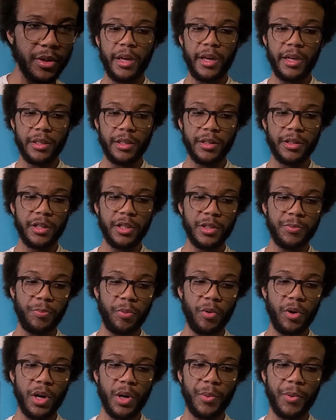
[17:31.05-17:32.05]
It's at this
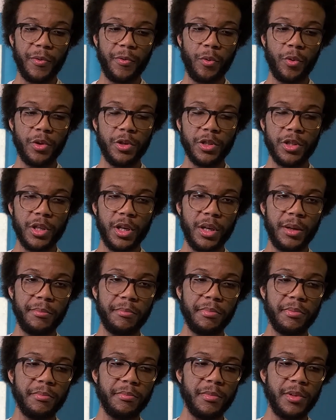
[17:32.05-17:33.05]
point where Forrest
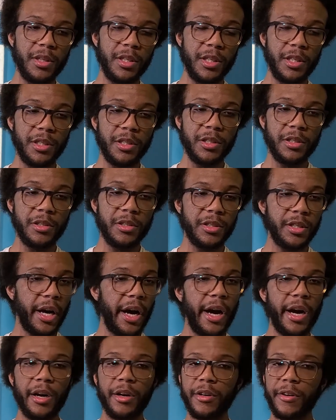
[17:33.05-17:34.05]
Gump is
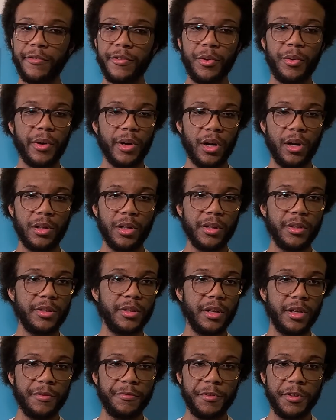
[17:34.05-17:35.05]
tired of doing all the
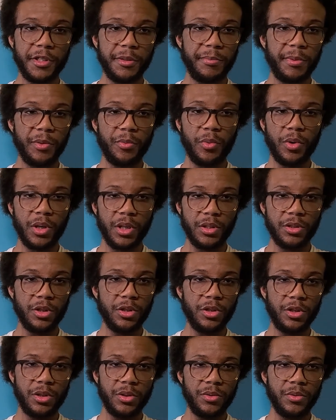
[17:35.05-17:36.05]
stuff he's been wanting to
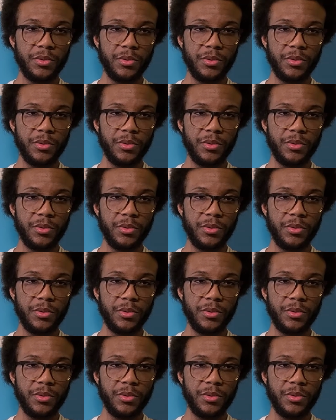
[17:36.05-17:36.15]
do.